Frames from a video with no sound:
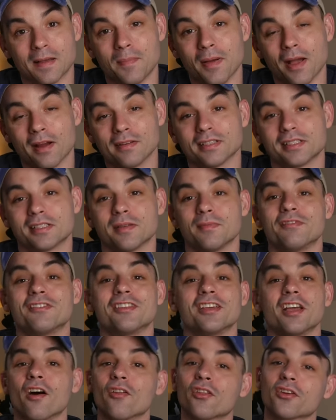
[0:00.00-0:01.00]
compared to some of
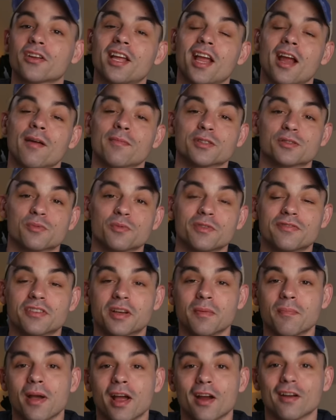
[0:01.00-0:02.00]
the other cameras we've
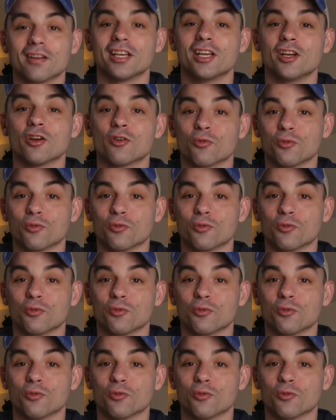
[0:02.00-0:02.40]
compared here